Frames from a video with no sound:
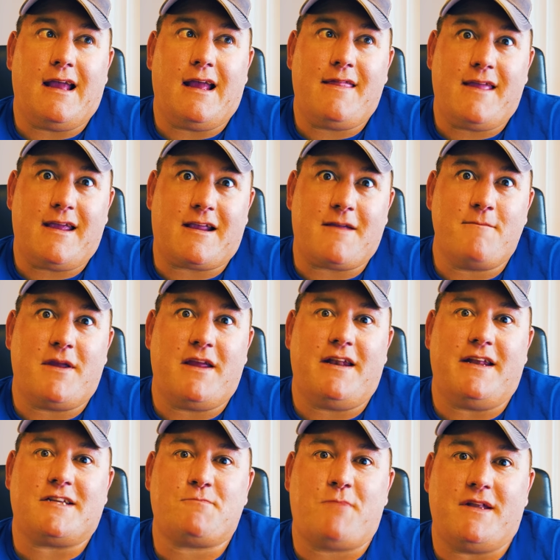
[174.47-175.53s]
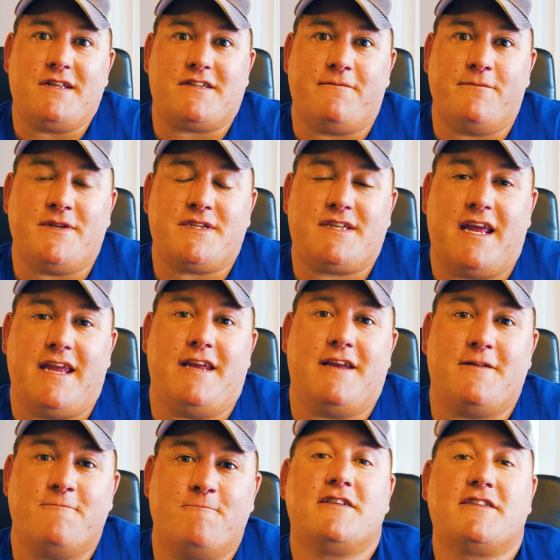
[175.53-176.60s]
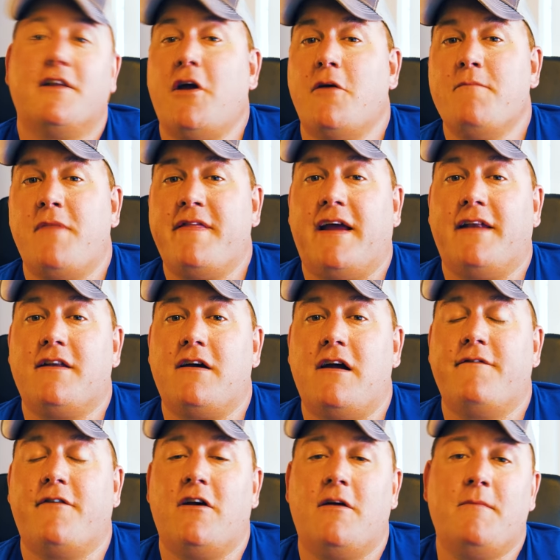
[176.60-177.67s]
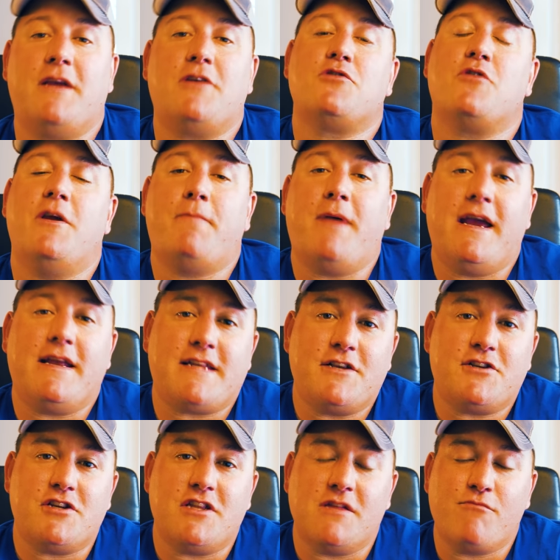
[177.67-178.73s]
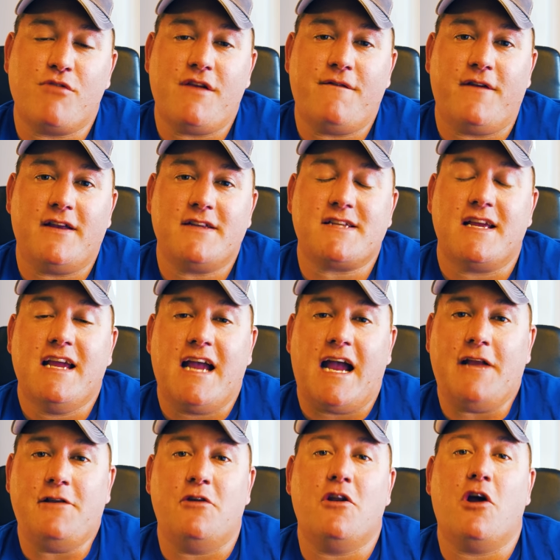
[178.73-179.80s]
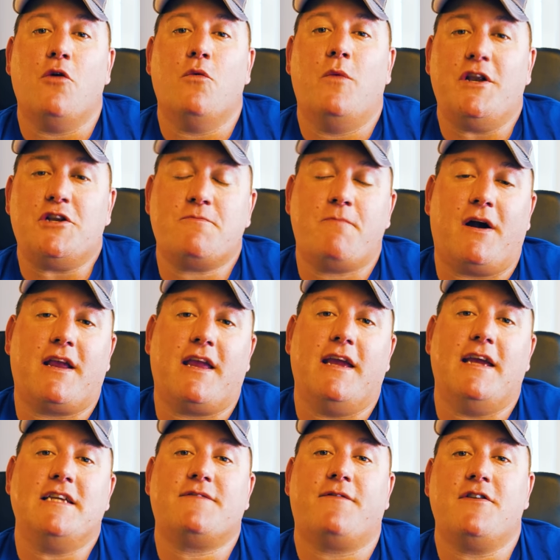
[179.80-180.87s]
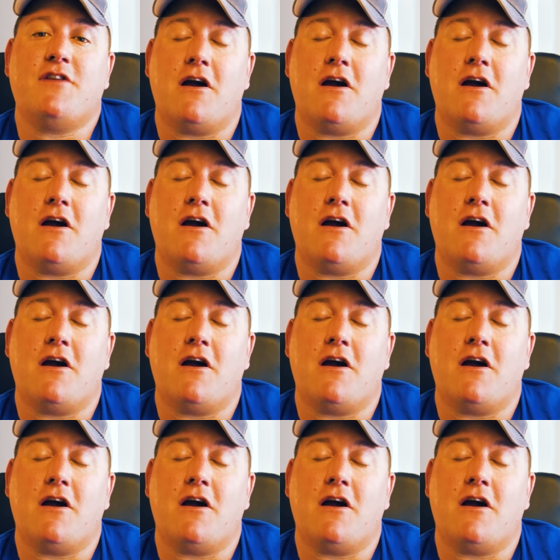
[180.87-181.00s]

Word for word: and that can be an expensive mistake. So don't be that diver and make sure you pay attention to the briefings and you know which bucket is for